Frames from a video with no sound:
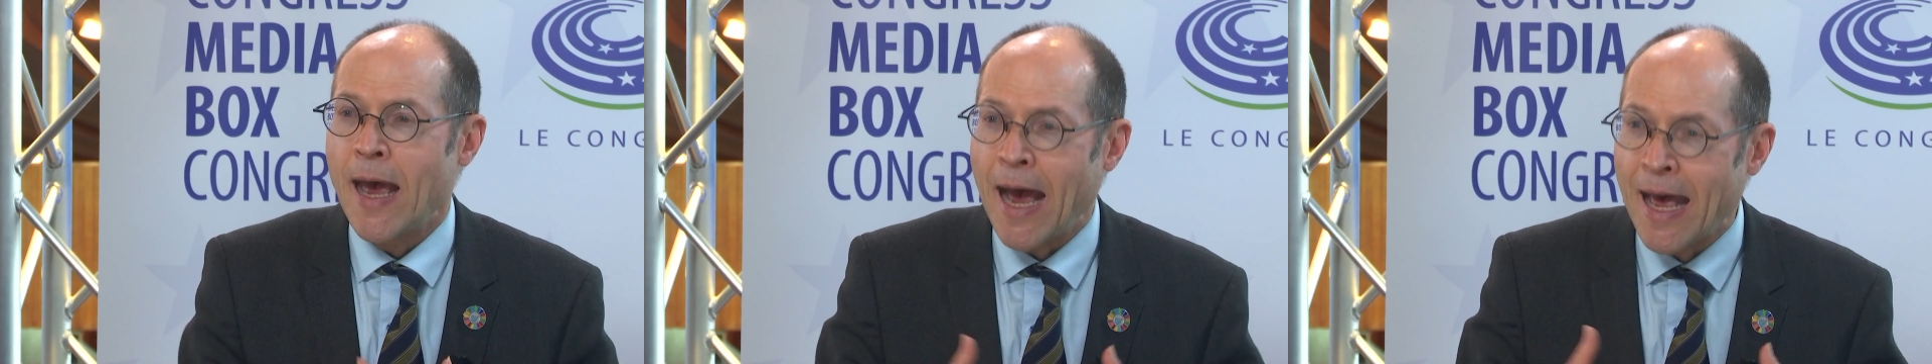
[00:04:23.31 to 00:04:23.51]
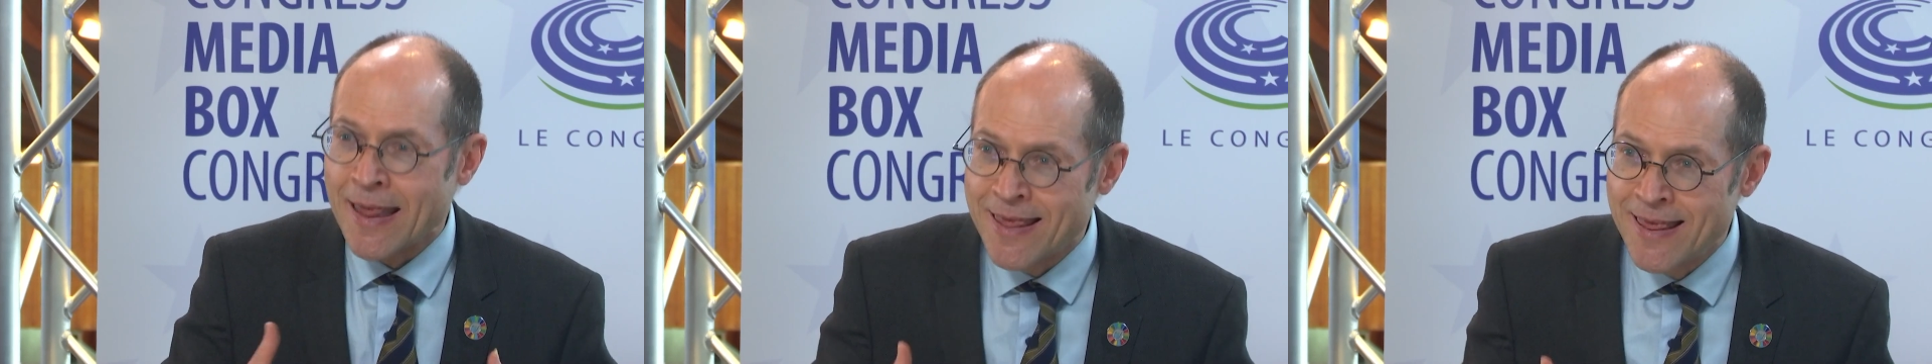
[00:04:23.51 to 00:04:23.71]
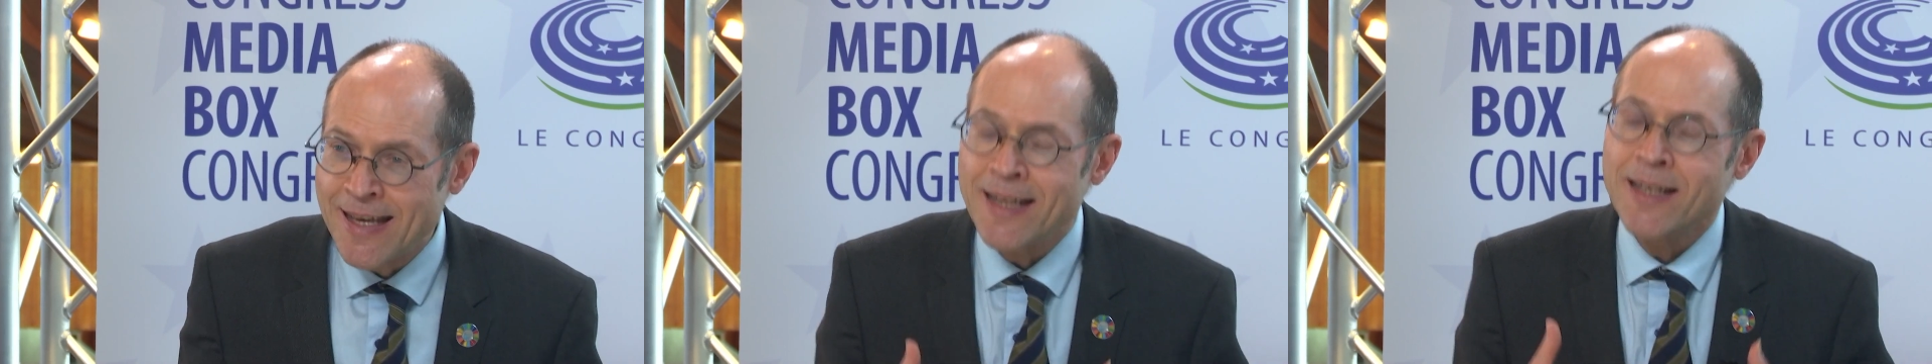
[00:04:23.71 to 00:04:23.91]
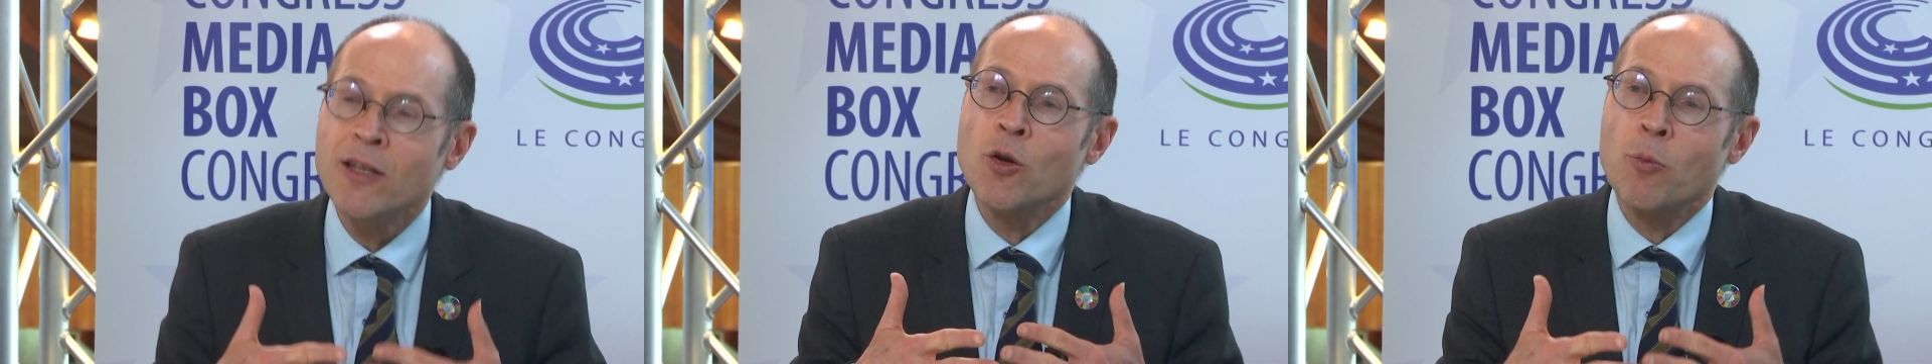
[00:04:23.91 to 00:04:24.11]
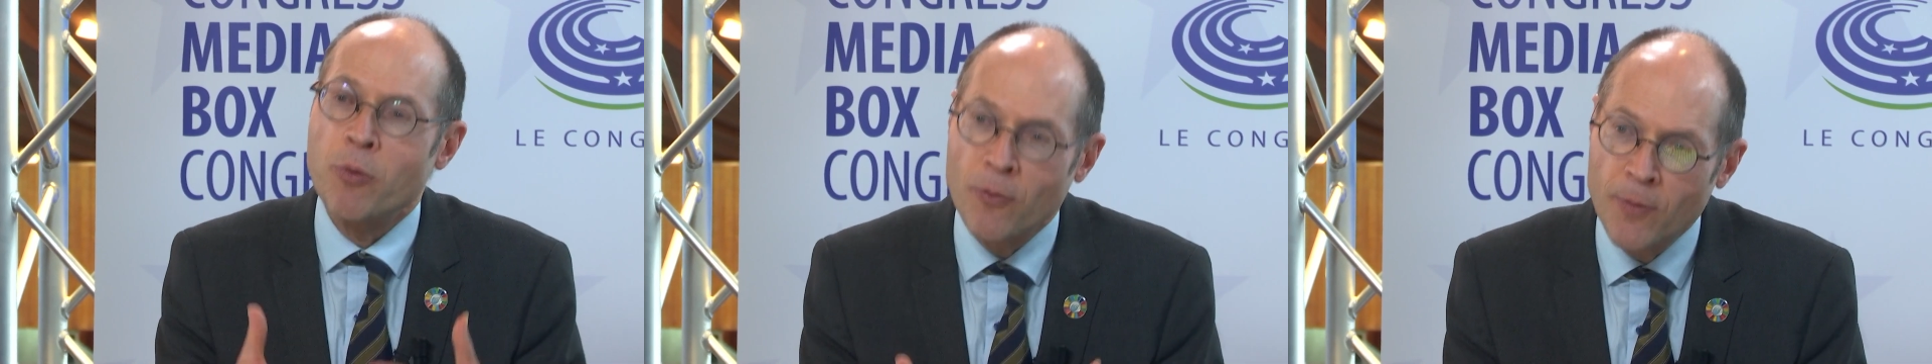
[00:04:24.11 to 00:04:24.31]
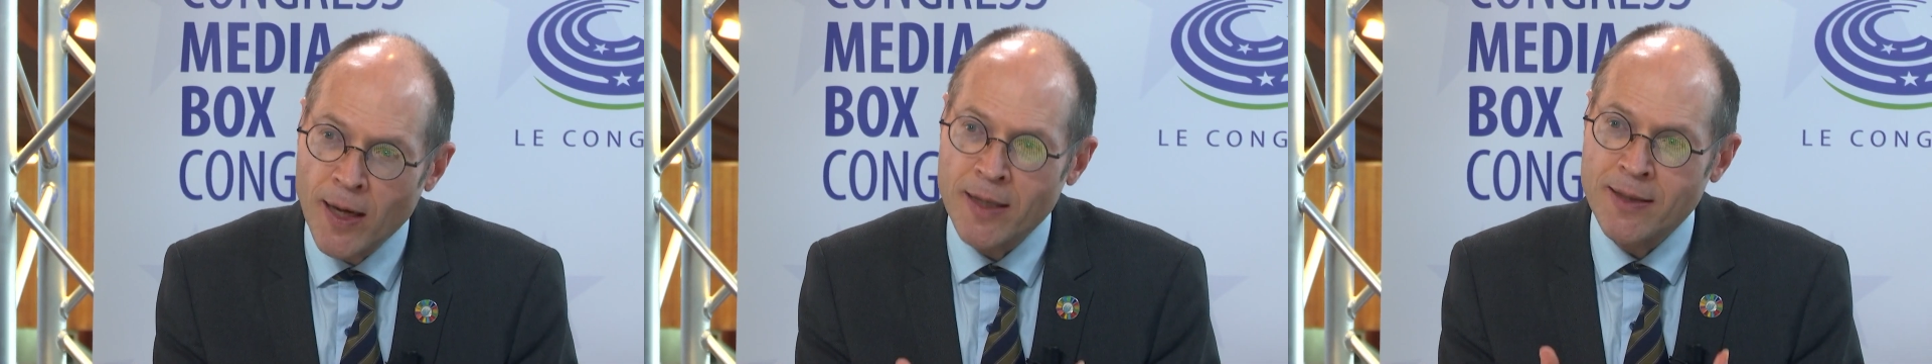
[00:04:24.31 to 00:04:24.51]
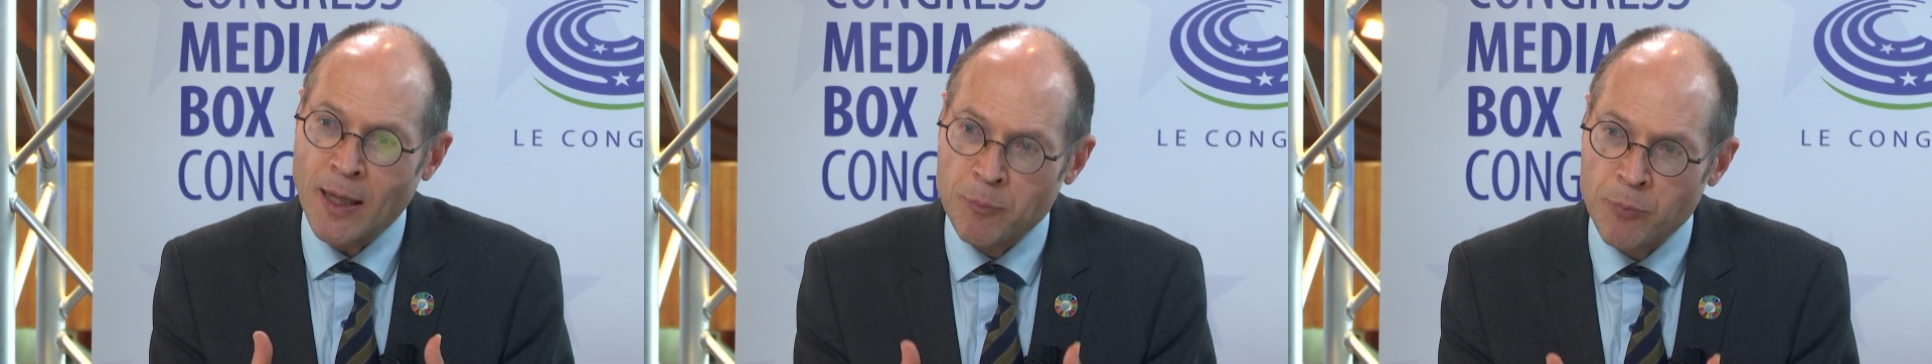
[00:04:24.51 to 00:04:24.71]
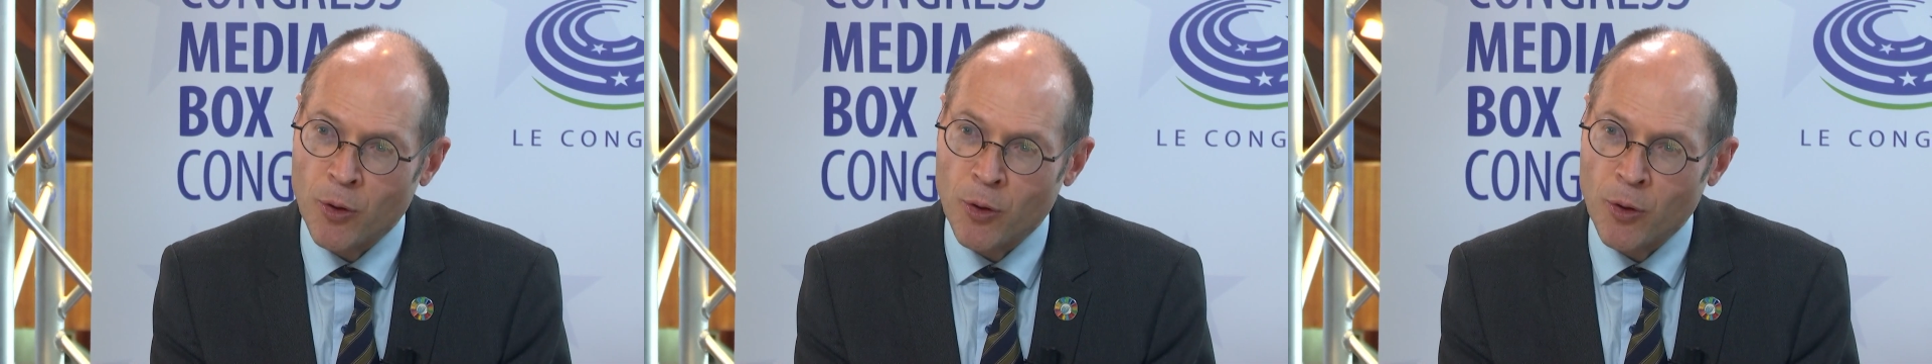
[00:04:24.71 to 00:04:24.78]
and then you provide that